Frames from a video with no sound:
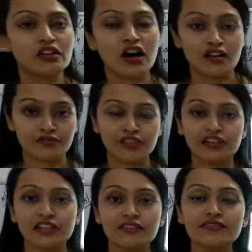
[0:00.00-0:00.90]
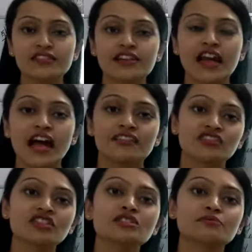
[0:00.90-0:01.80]
Afiya lives, and
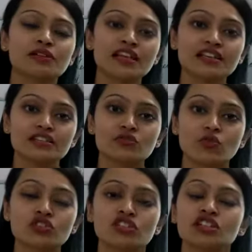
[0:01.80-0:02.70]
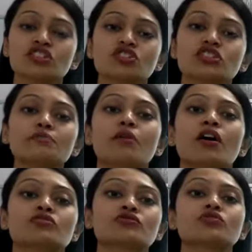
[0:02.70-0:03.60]
this place was initially
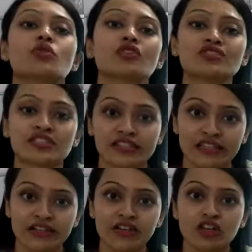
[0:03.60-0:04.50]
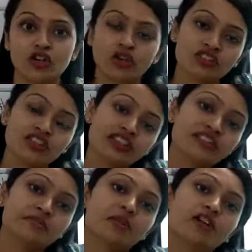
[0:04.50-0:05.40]
part of the North Sea. North Sea is
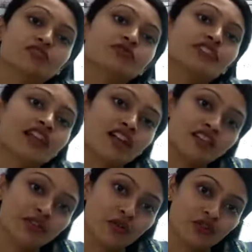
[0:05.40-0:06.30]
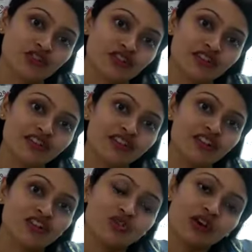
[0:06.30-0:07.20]
a part of Atlantic Ocean.
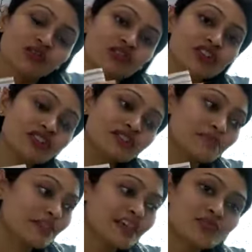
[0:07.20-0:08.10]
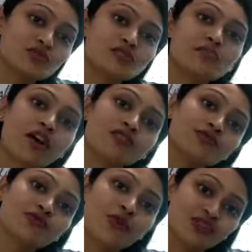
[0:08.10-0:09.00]
So now this place was a part
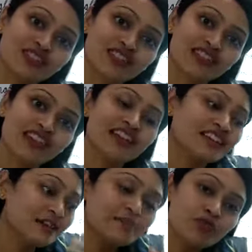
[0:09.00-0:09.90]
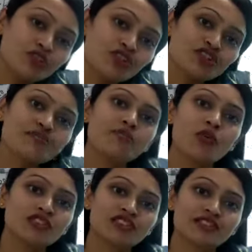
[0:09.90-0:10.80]
of North Sea. They pushed the
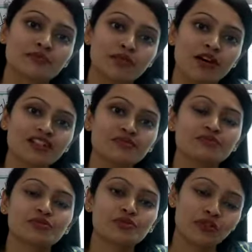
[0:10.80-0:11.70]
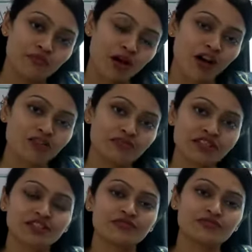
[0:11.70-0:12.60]
waters apart through
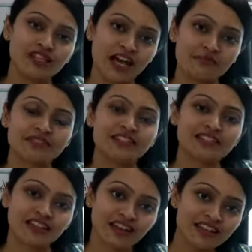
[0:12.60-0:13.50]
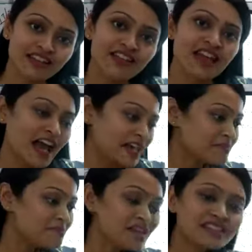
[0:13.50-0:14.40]
embankments of dams and dikes
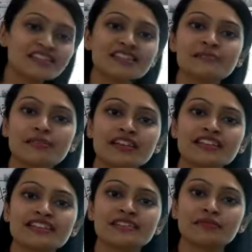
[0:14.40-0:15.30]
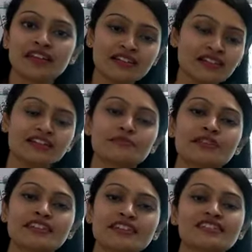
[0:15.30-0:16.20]
and made this
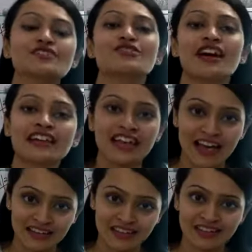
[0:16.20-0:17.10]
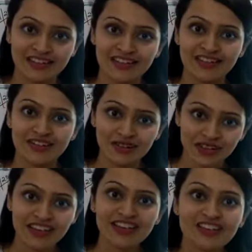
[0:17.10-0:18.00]
place a dry land.
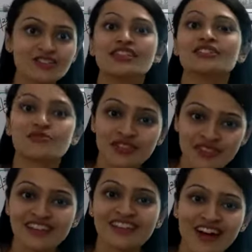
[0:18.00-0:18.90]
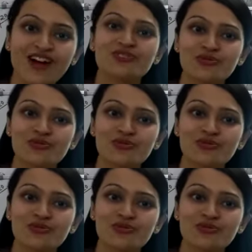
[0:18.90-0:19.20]
Okay, so that was real hard